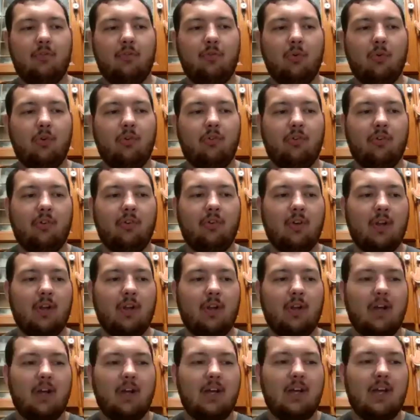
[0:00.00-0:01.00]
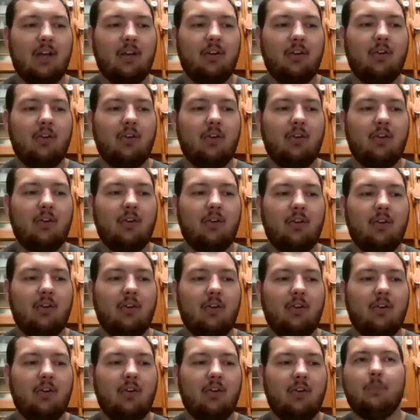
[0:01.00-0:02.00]
was again like
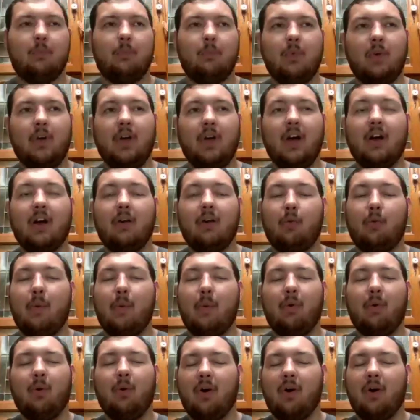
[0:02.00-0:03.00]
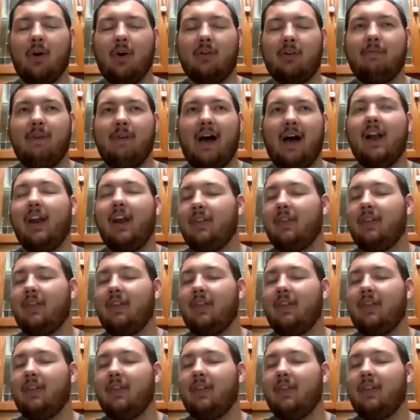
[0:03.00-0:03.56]
you got to remember where they're fighting.